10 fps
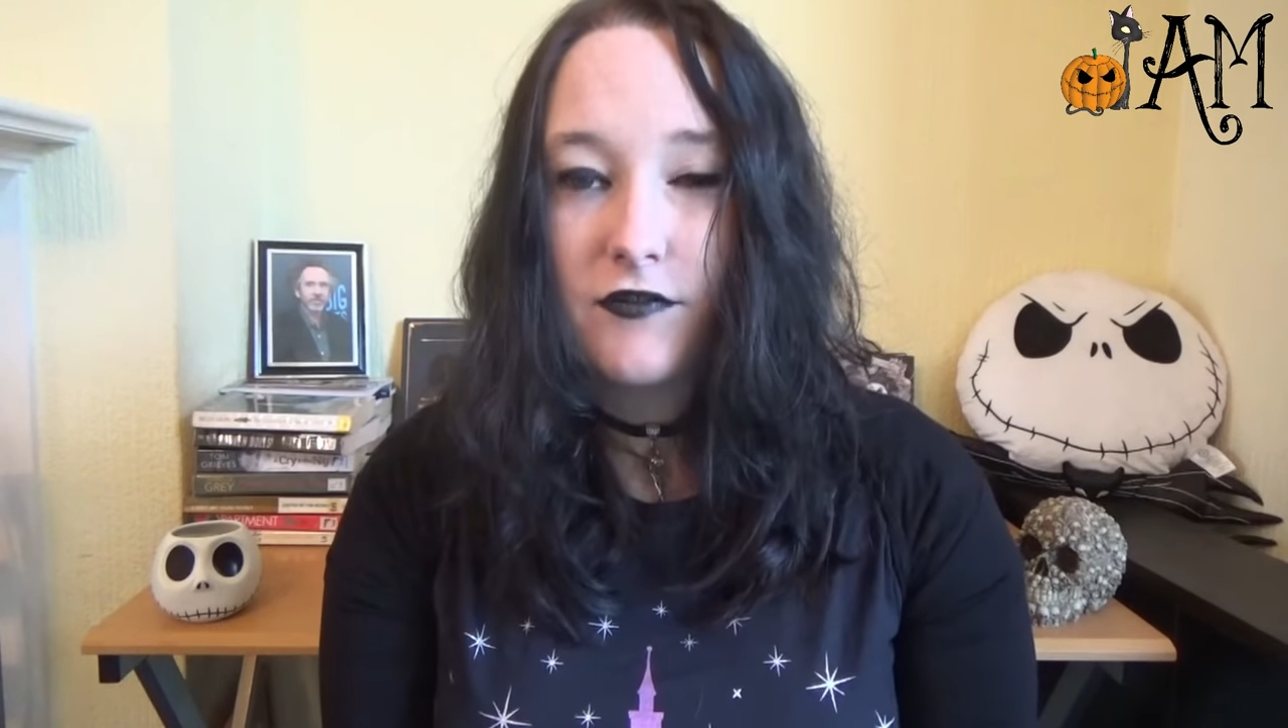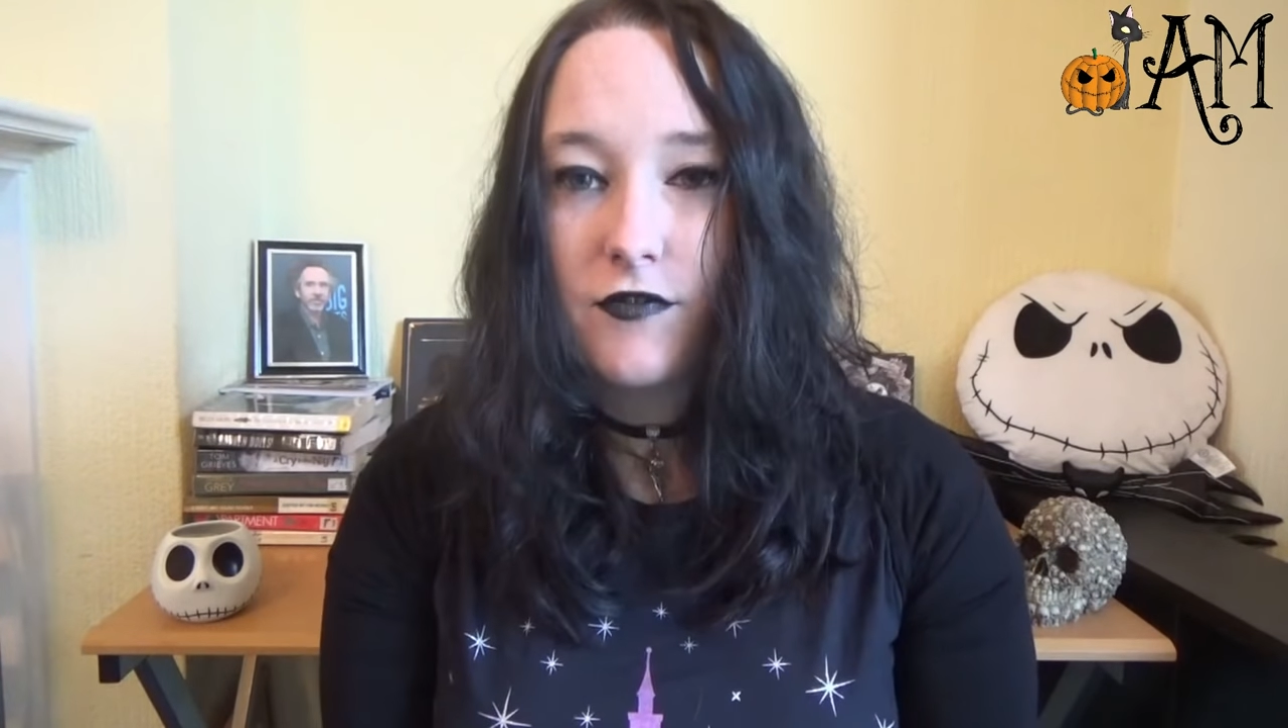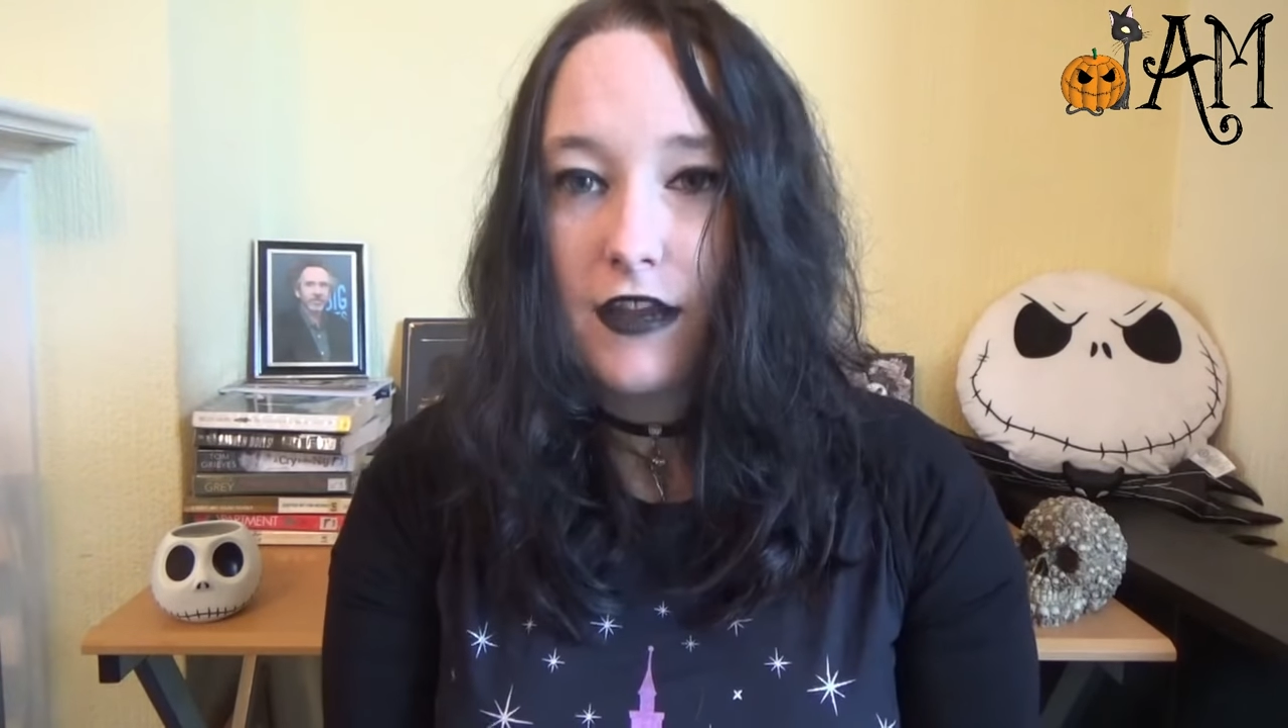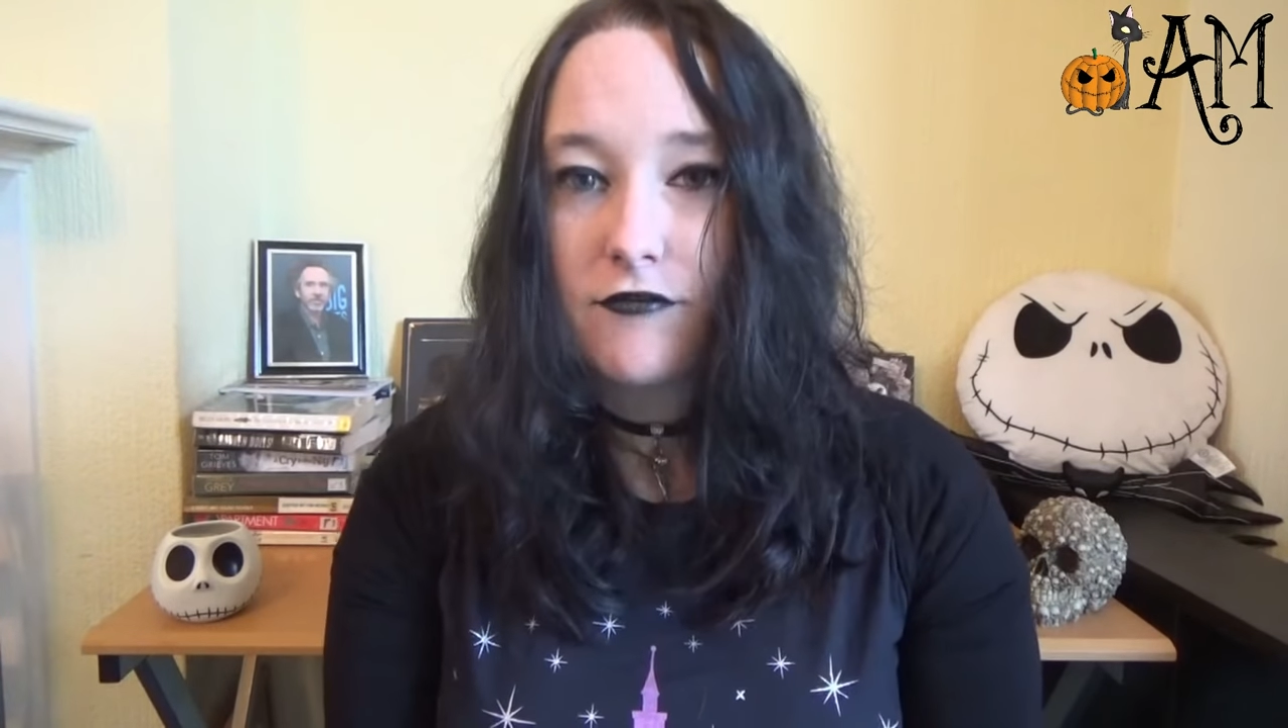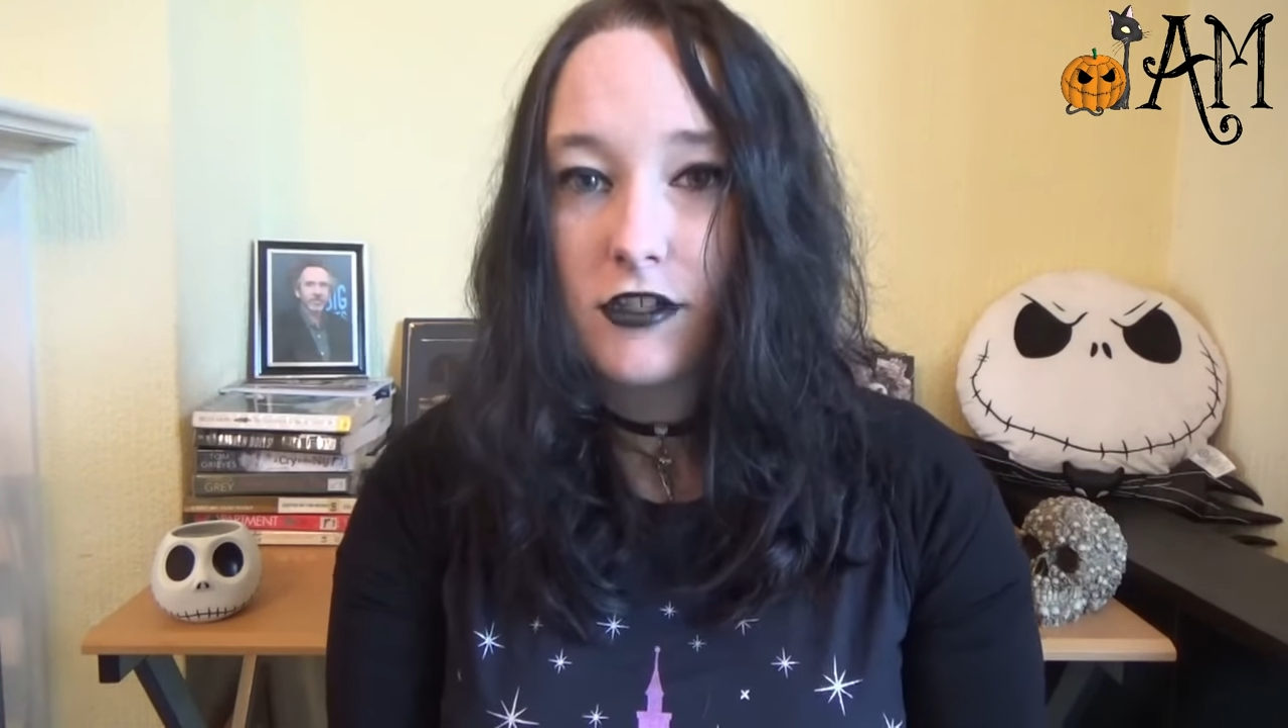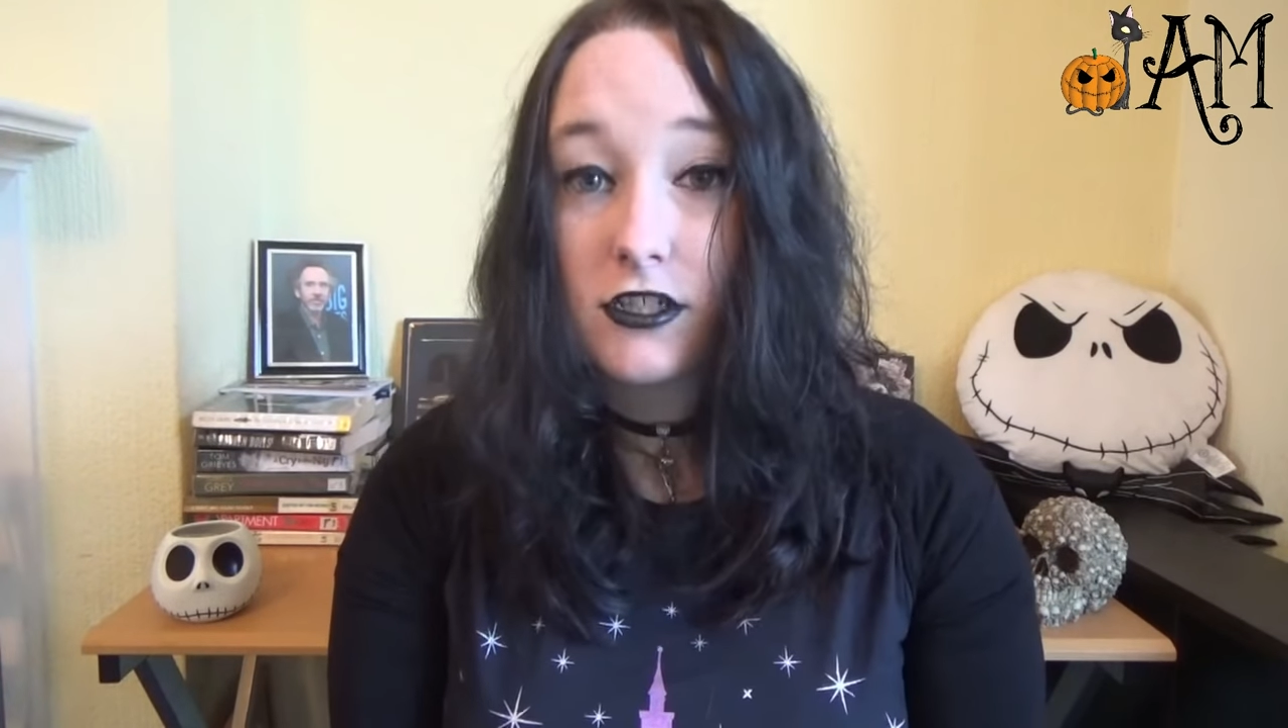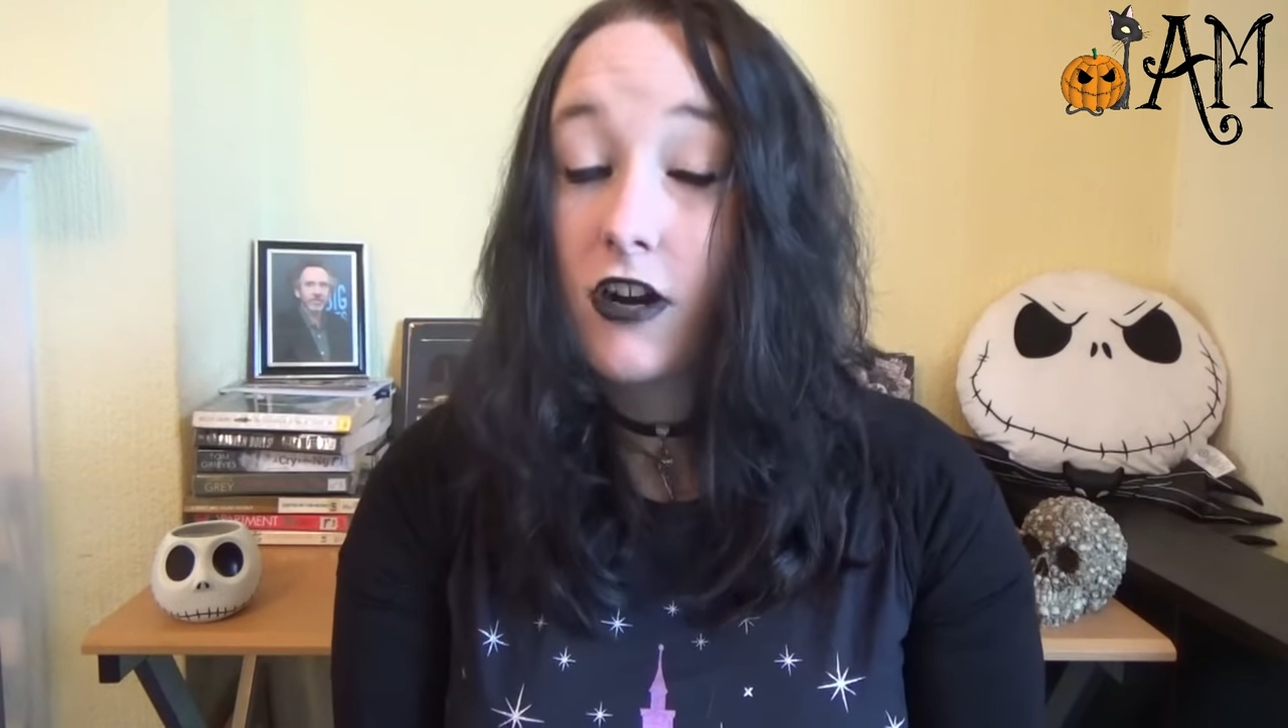favourite,